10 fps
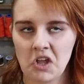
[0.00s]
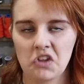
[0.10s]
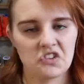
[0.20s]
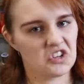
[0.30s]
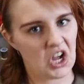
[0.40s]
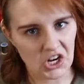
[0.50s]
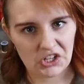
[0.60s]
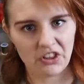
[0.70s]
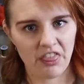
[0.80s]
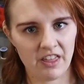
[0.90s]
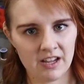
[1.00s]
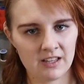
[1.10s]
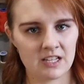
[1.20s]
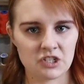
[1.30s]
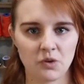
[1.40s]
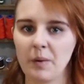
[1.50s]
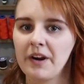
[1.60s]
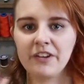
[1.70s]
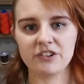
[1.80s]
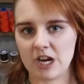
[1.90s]
it's not a good thing unless you're
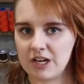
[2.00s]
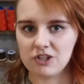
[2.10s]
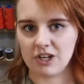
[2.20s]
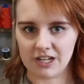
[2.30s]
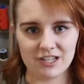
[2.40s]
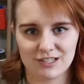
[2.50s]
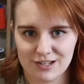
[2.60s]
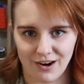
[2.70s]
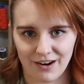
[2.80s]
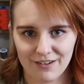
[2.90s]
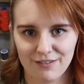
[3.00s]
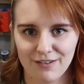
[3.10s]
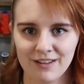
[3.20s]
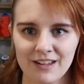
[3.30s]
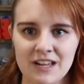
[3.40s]
wearing a giant chunky scarf.